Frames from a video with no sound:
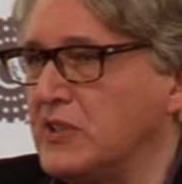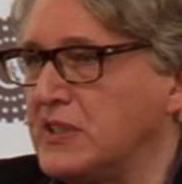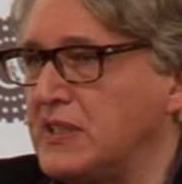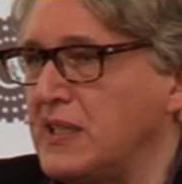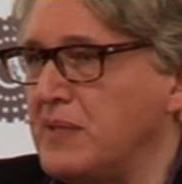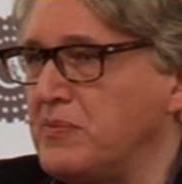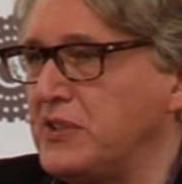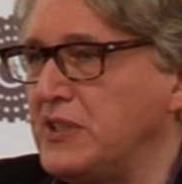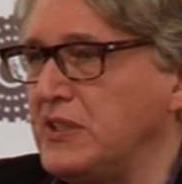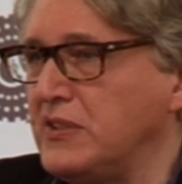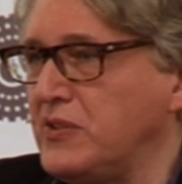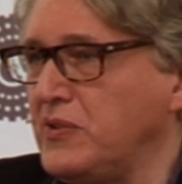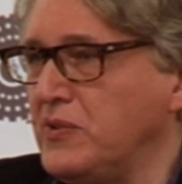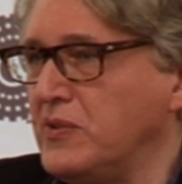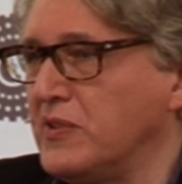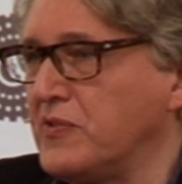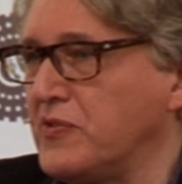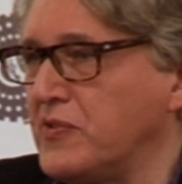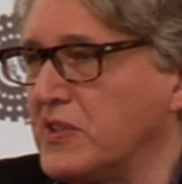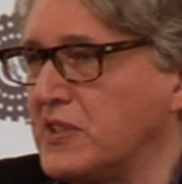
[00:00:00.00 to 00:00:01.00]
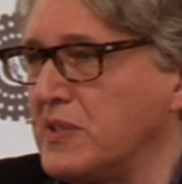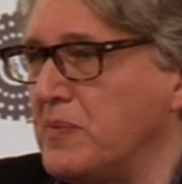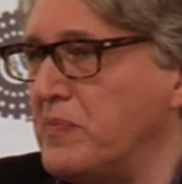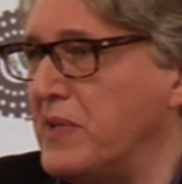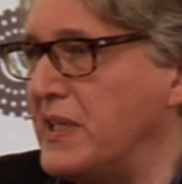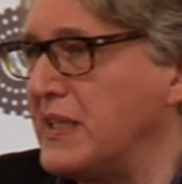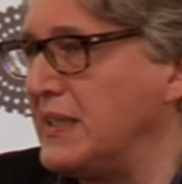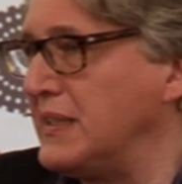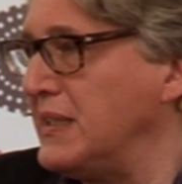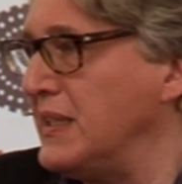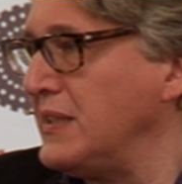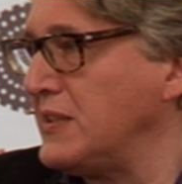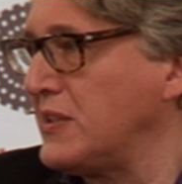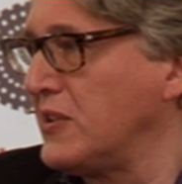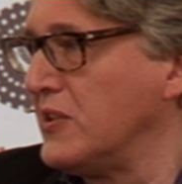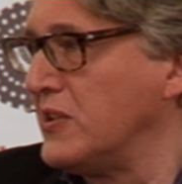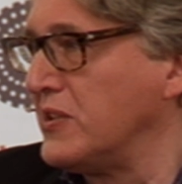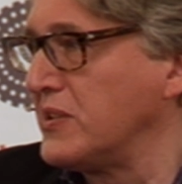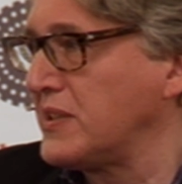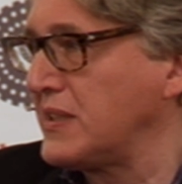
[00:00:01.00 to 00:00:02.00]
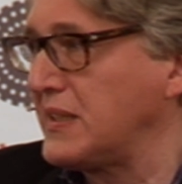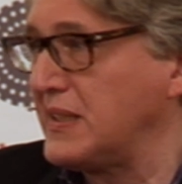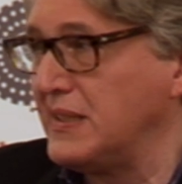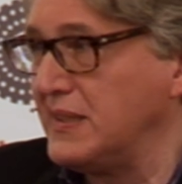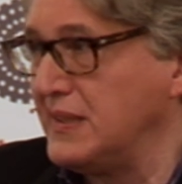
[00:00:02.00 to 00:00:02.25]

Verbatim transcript: was substitute for the paradise lost.